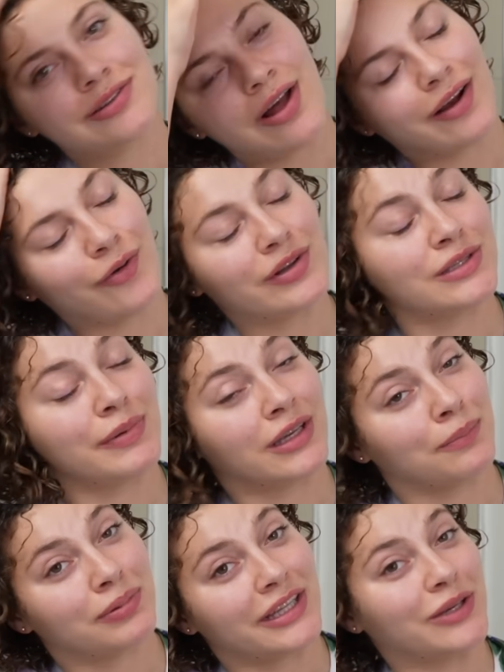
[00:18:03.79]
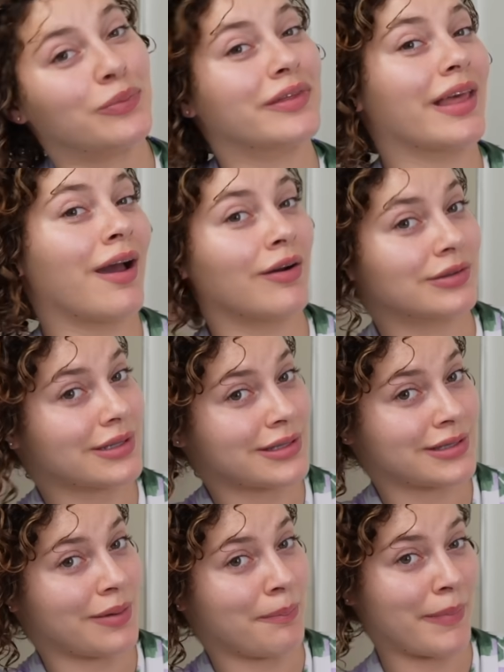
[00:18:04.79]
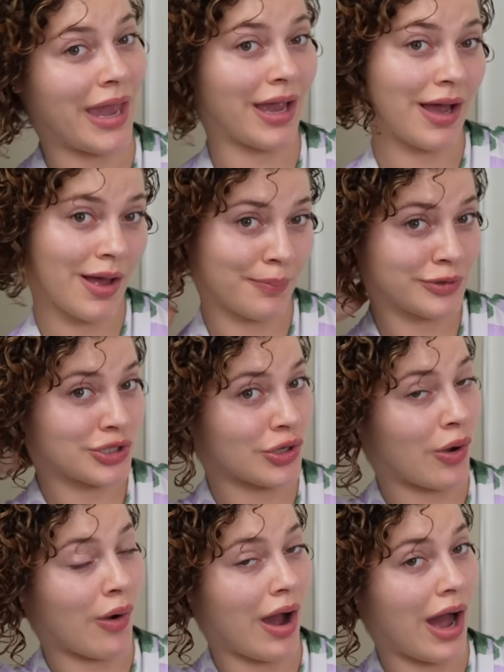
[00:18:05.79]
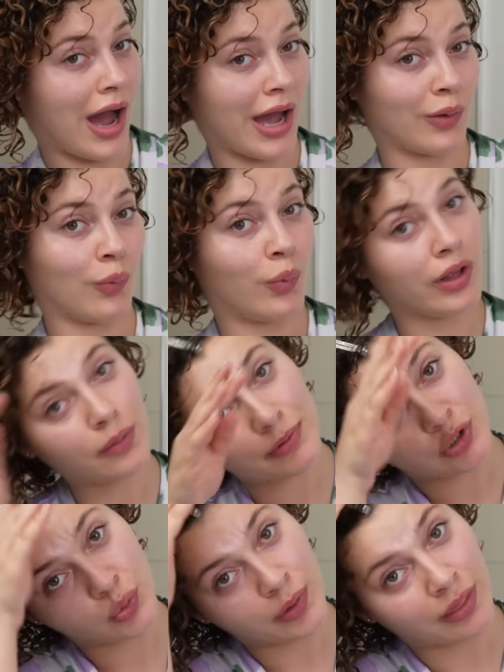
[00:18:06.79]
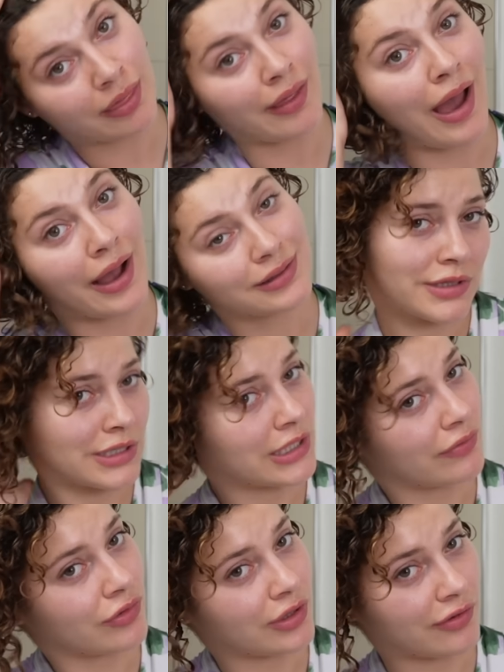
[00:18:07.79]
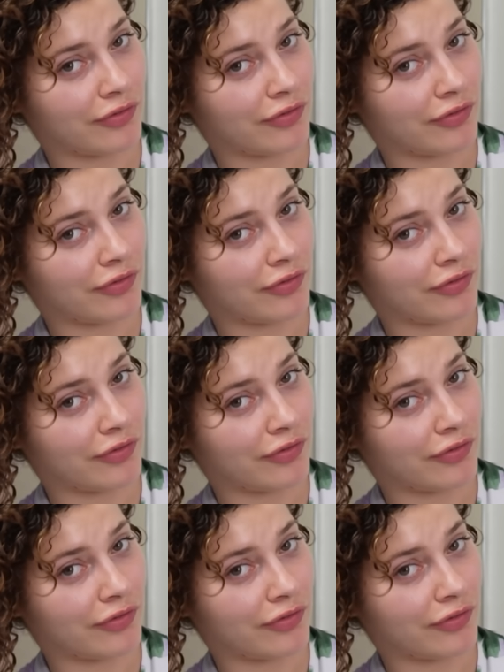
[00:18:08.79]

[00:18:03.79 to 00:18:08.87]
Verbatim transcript: not going to be complete without some makeup, so I will be doing that to give you the